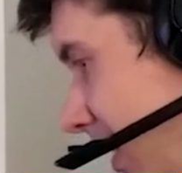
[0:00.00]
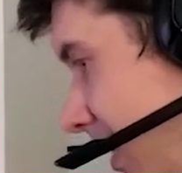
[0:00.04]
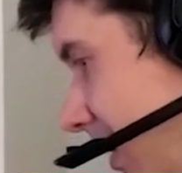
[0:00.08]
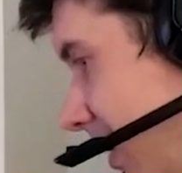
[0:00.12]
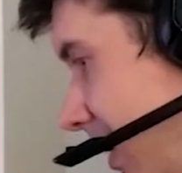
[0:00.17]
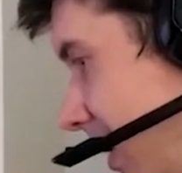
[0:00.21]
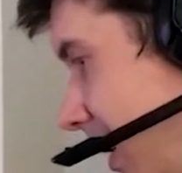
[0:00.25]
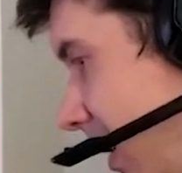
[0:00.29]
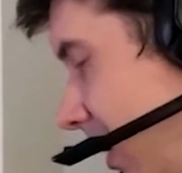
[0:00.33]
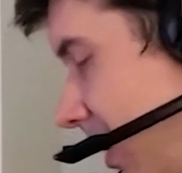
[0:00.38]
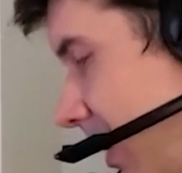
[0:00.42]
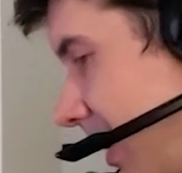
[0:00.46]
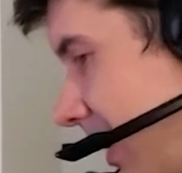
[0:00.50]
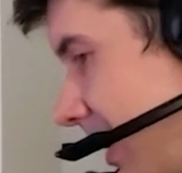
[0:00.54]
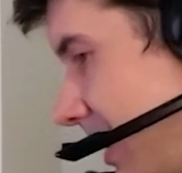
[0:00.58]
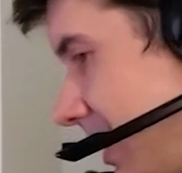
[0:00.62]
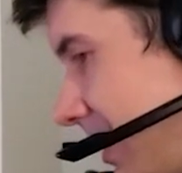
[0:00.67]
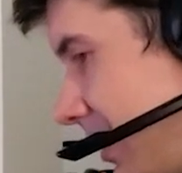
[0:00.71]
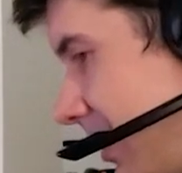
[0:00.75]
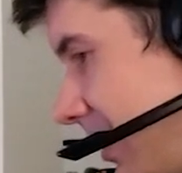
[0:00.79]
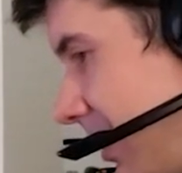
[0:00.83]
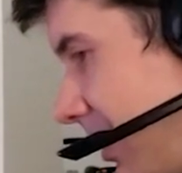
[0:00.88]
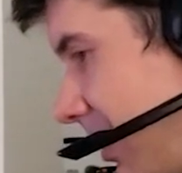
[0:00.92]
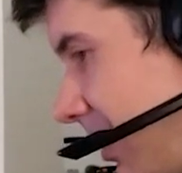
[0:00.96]
Yeah, I
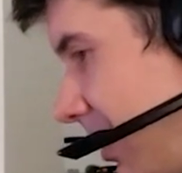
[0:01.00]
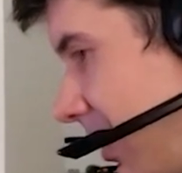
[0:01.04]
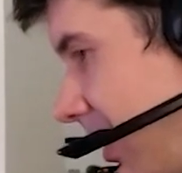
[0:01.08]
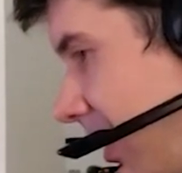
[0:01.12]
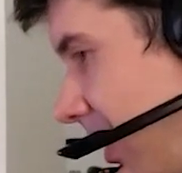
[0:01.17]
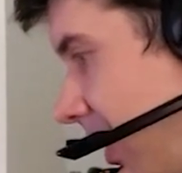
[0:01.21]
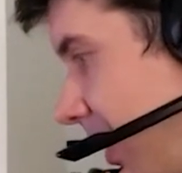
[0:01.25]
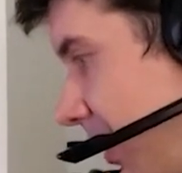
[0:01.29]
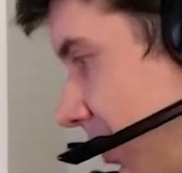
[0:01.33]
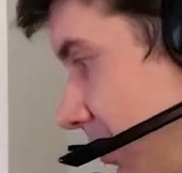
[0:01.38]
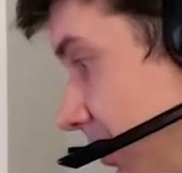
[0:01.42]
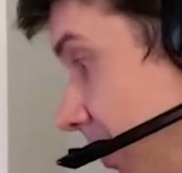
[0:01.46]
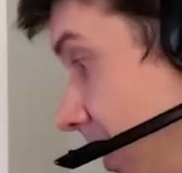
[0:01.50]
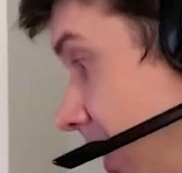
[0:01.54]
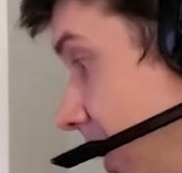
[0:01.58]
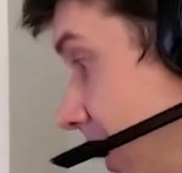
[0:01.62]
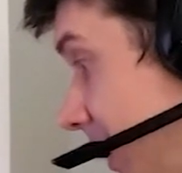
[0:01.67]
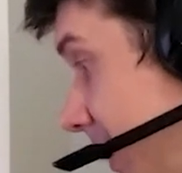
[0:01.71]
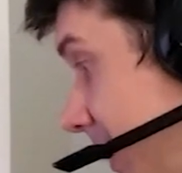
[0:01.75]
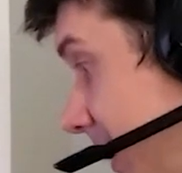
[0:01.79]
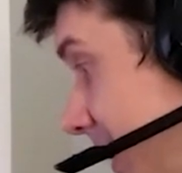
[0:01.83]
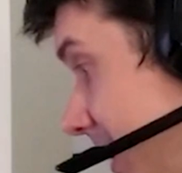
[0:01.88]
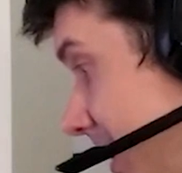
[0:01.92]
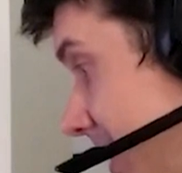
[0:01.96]
guess uh, a lot of
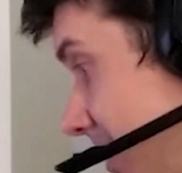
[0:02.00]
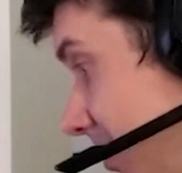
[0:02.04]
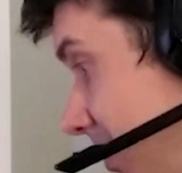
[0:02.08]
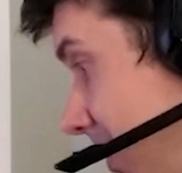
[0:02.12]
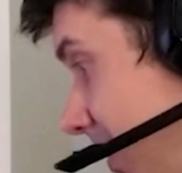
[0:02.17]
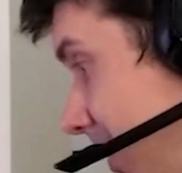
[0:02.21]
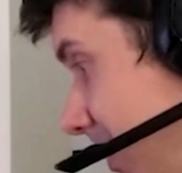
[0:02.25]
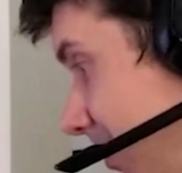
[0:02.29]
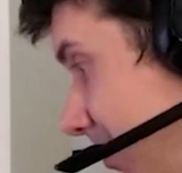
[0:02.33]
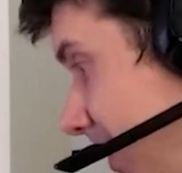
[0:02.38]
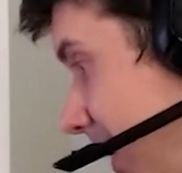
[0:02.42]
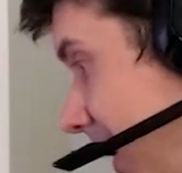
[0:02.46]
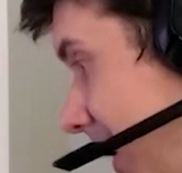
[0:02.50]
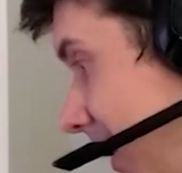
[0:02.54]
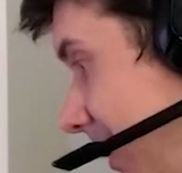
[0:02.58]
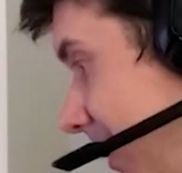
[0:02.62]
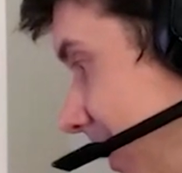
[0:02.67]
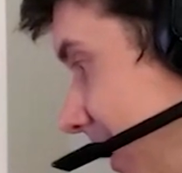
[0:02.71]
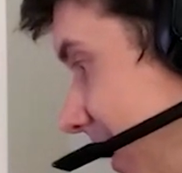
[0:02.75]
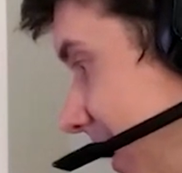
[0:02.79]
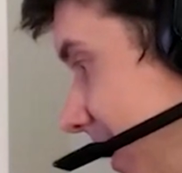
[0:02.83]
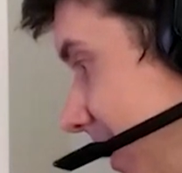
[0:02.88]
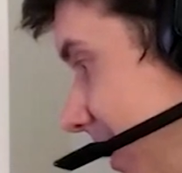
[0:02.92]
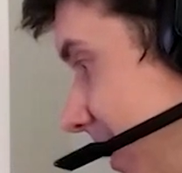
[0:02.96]
artists were
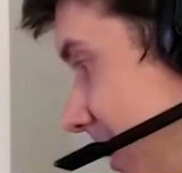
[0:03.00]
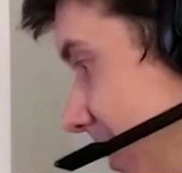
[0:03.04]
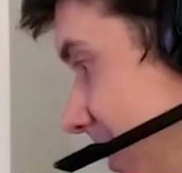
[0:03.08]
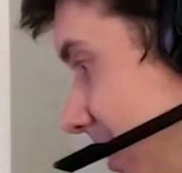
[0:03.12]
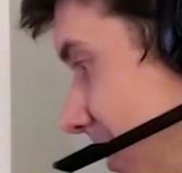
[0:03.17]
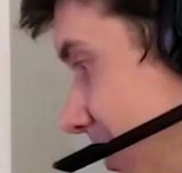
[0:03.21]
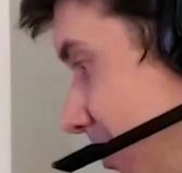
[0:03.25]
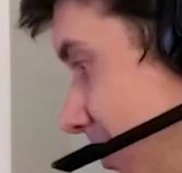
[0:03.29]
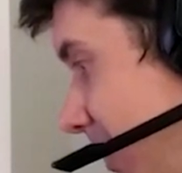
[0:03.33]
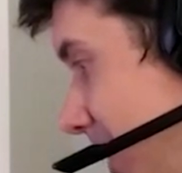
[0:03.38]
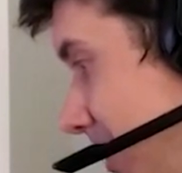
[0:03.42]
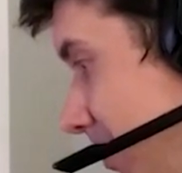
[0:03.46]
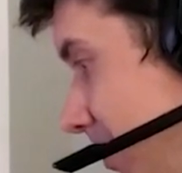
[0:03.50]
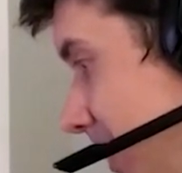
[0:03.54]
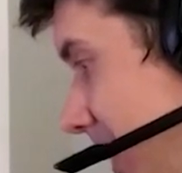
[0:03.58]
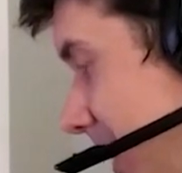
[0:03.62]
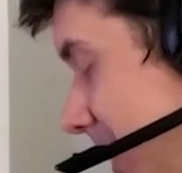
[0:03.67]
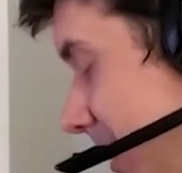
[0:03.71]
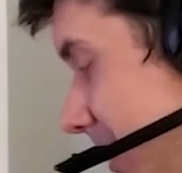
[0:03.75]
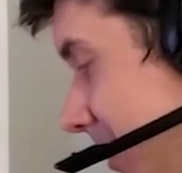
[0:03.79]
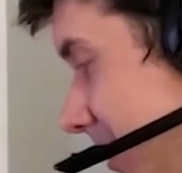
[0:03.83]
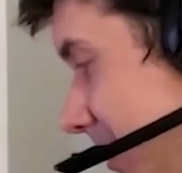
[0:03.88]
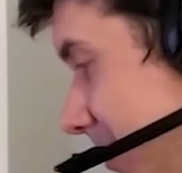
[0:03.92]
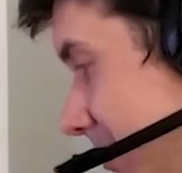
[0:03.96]
in uh, quite
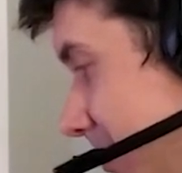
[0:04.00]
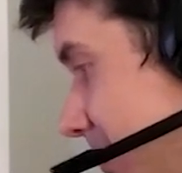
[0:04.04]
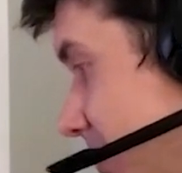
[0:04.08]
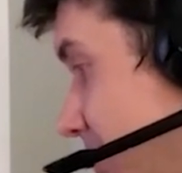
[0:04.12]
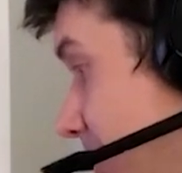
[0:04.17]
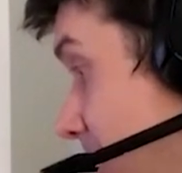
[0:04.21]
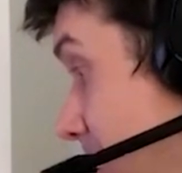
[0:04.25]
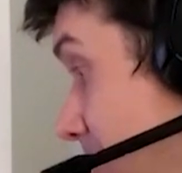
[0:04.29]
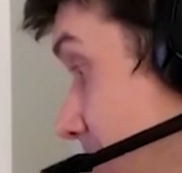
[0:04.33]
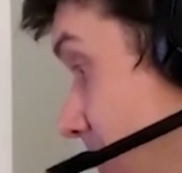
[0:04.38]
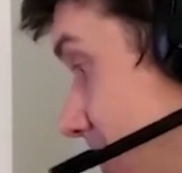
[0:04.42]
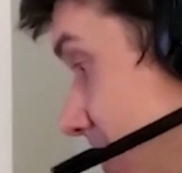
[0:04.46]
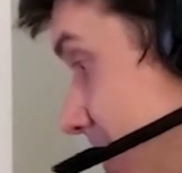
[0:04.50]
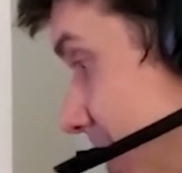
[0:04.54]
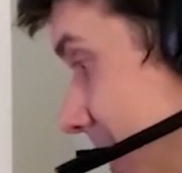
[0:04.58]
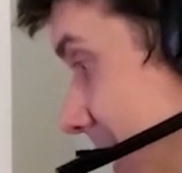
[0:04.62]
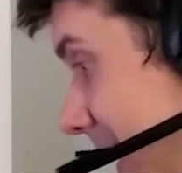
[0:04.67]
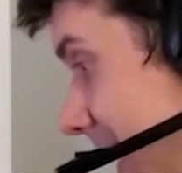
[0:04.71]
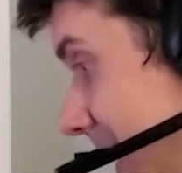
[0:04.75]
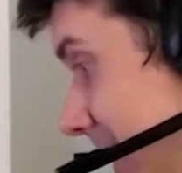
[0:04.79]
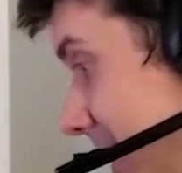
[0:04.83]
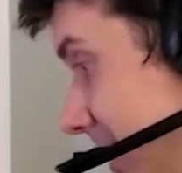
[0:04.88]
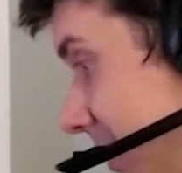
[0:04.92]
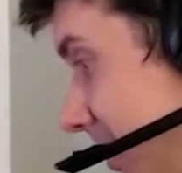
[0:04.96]
big troubles
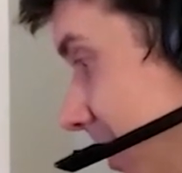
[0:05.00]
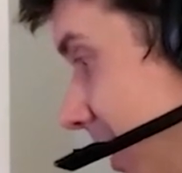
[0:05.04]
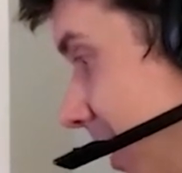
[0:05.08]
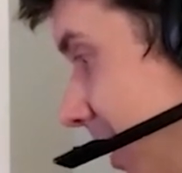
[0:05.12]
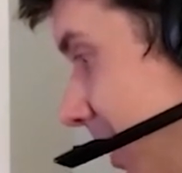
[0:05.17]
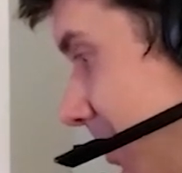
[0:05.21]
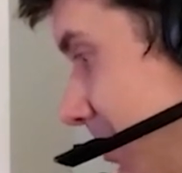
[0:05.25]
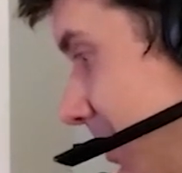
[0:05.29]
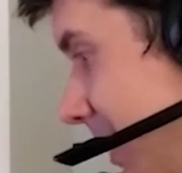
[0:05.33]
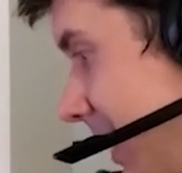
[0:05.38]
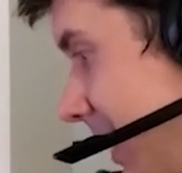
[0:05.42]
at the time